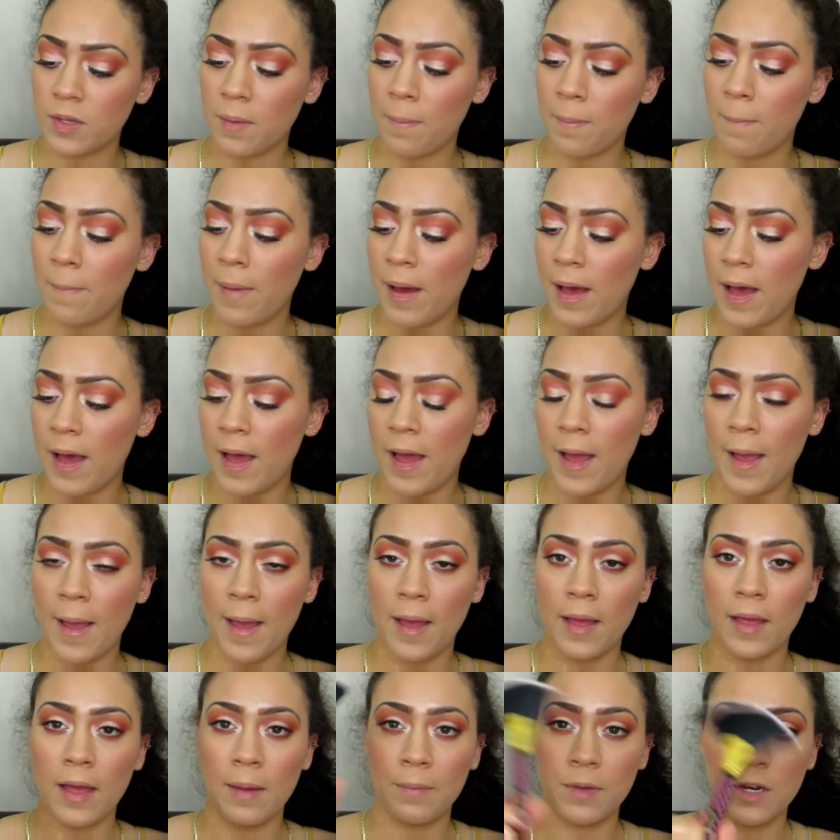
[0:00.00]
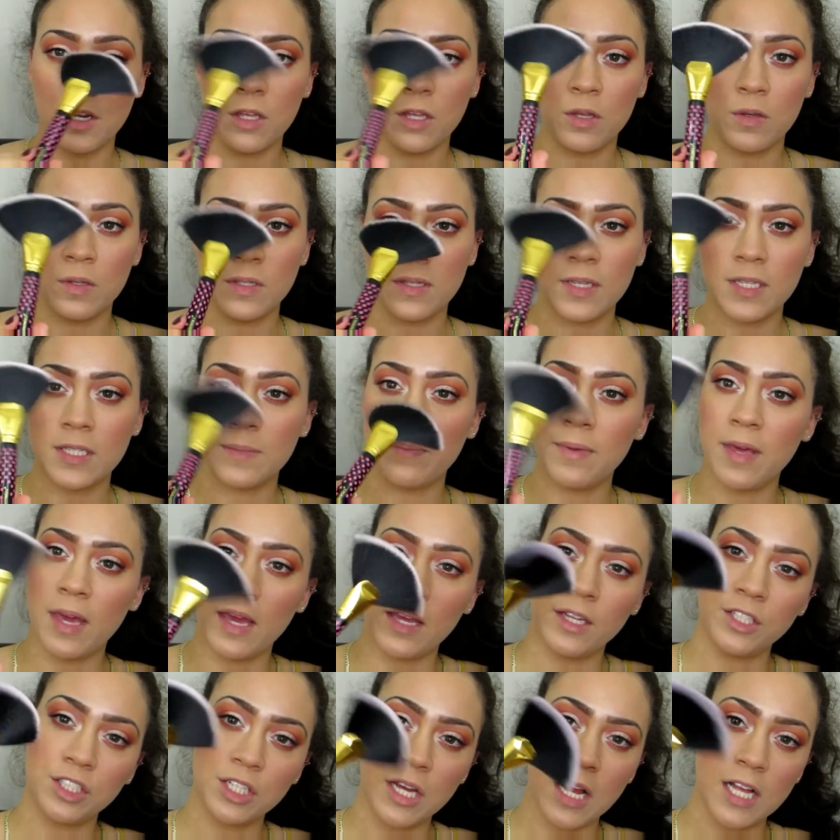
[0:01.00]
this
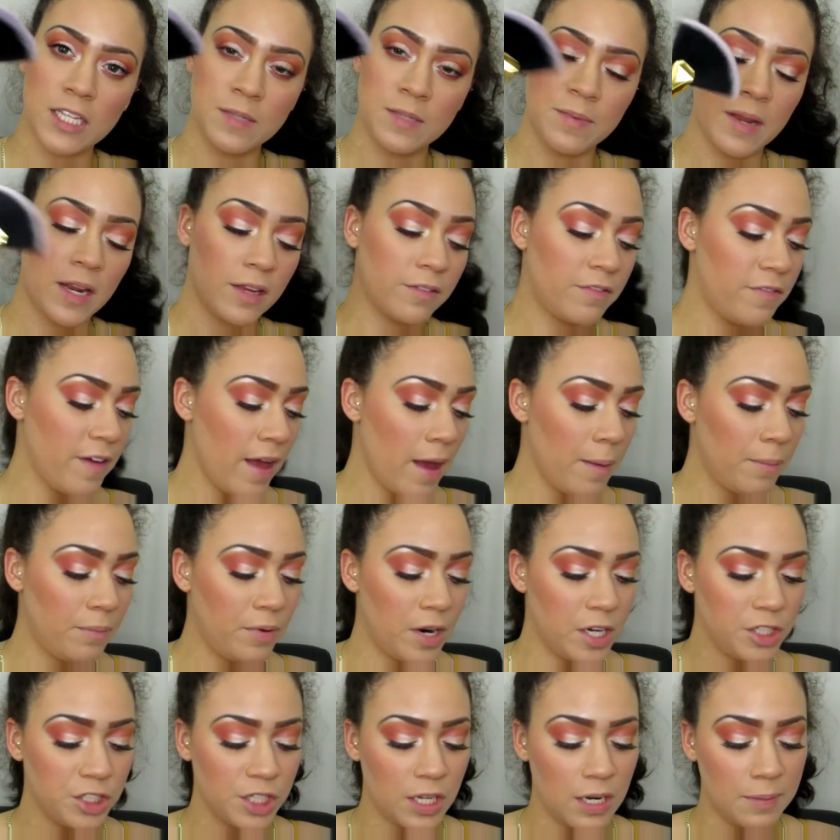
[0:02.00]
BH Cosmetic fan brush,